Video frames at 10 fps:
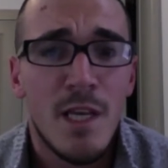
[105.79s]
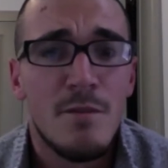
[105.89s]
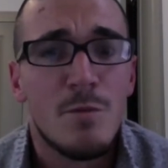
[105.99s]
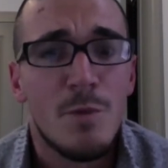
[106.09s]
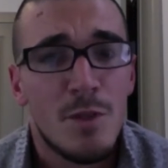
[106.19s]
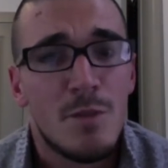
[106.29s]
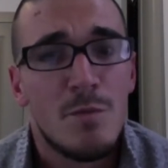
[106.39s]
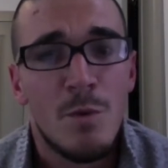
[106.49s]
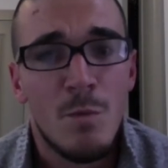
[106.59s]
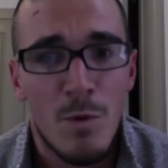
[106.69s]
which would
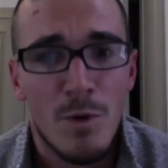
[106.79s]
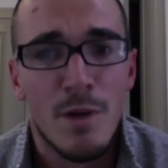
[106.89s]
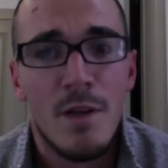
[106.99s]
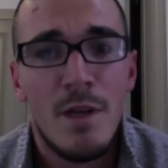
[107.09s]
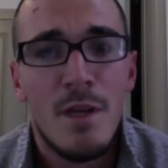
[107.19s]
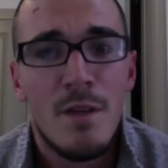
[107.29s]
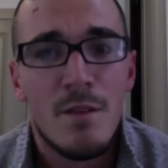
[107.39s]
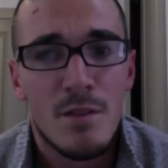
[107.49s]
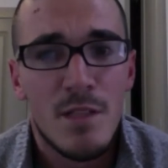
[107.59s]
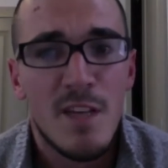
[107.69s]
warrant the
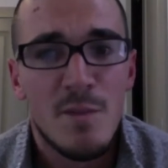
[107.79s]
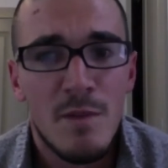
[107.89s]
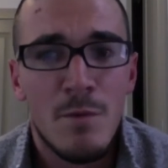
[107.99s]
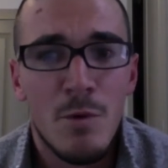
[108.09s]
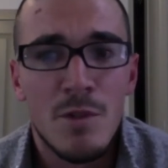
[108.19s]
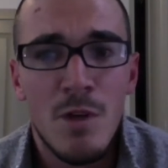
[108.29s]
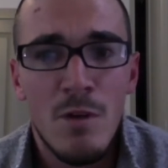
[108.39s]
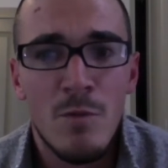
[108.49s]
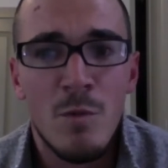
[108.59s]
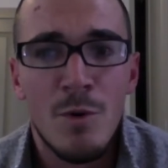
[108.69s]
slaves being forced
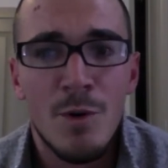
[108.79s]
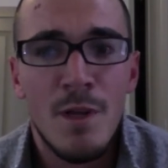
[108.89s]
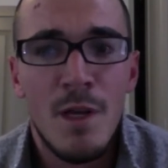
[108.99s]
overboard,